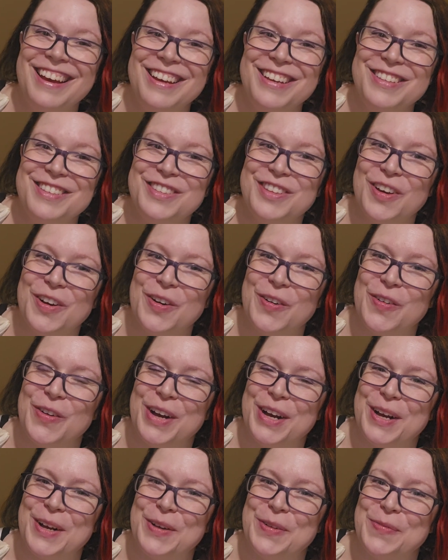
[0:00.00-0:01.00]

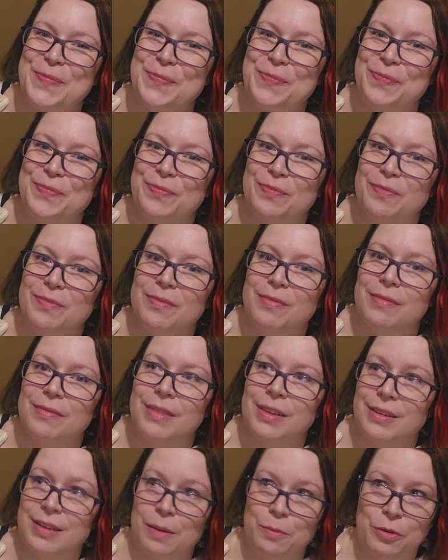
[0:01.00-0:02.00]
So
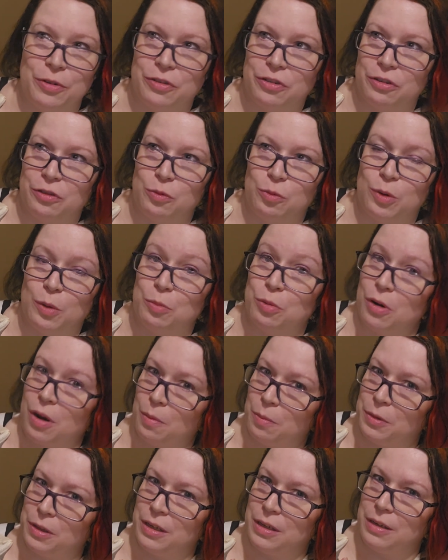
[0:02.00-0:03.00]
the temperatures were
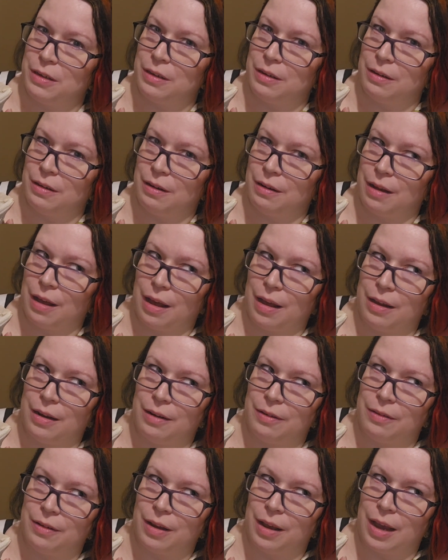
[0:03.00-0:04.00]
probably not
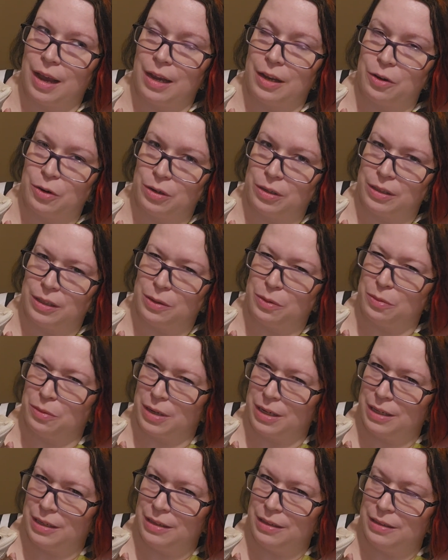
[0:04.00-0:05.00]
accurately
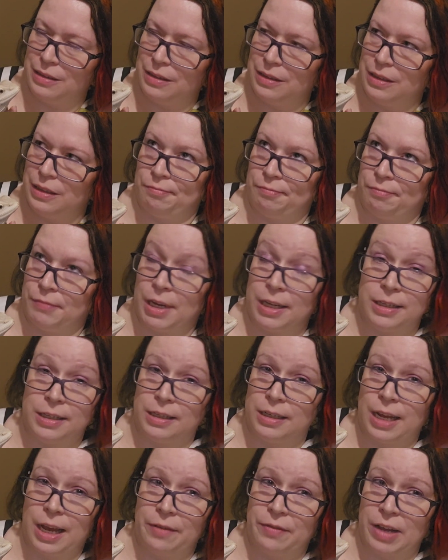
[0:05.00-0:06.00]
read. I
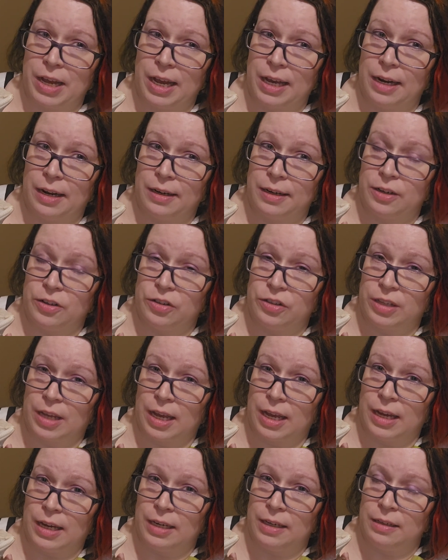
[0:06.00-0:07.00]
didn't have a hide on each
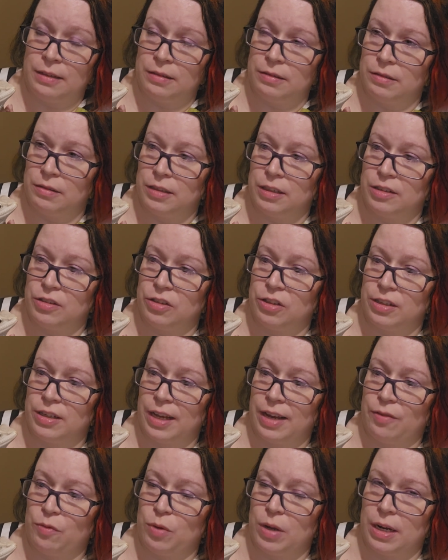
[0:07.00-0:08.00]
side. It's good to
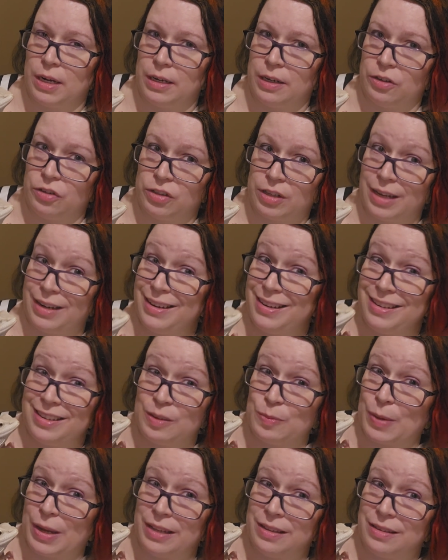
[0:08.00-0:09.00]
have one on each side. He
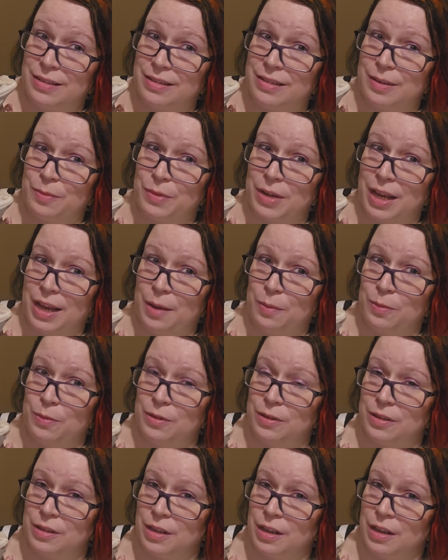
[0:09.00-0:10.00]
spends
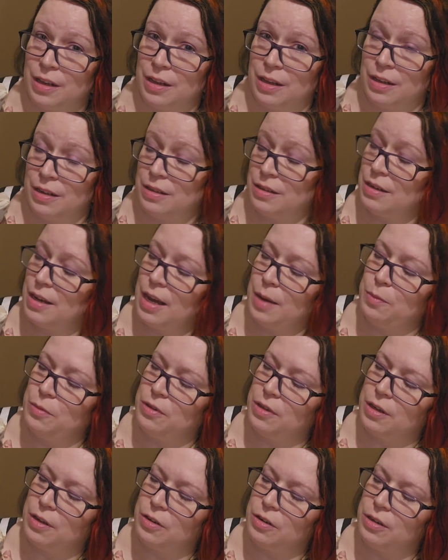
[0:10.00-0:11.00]
times
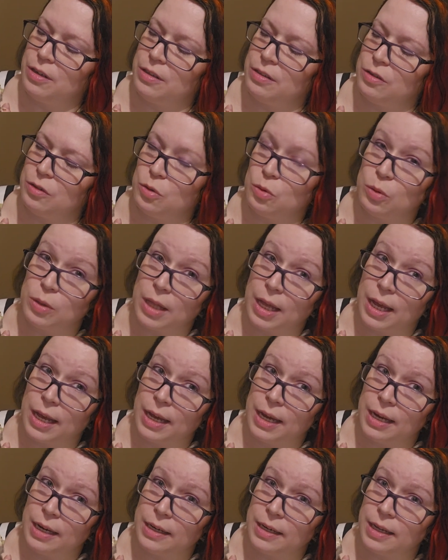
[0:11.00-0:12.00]
under his cool
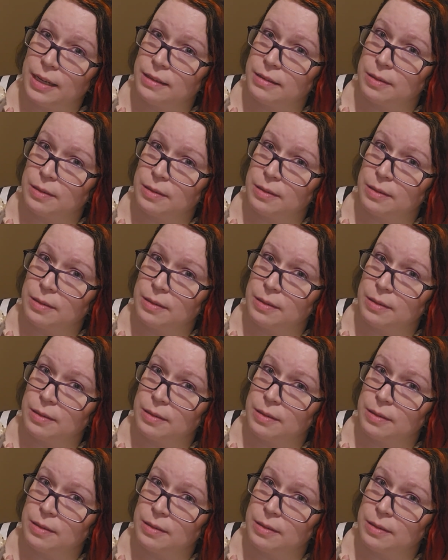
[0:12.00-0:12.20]
hide, and